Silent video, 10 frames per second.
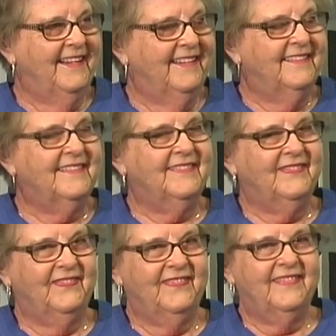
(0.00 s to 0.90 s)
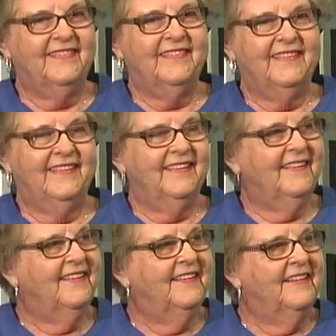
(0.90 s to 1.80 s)
That's special.
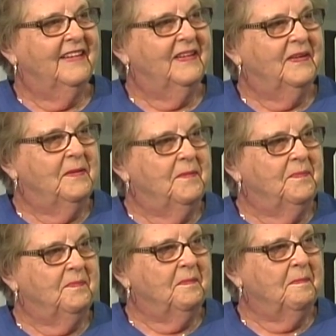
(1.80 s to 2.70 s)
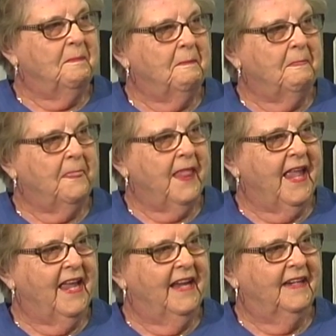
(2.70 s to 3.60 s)
Anything else you want to,
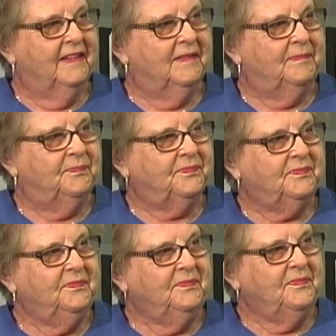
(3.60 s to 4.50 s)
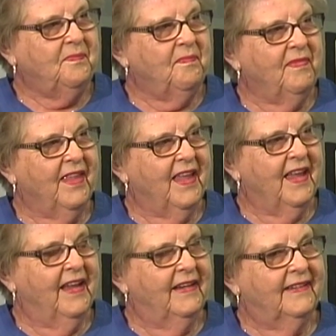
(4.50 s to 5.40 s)
any other thing points out in
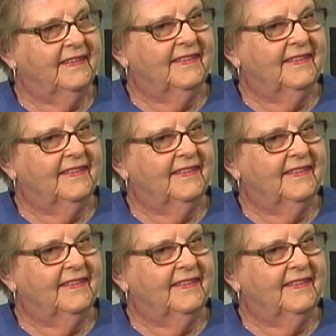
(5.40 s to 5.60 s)
your head?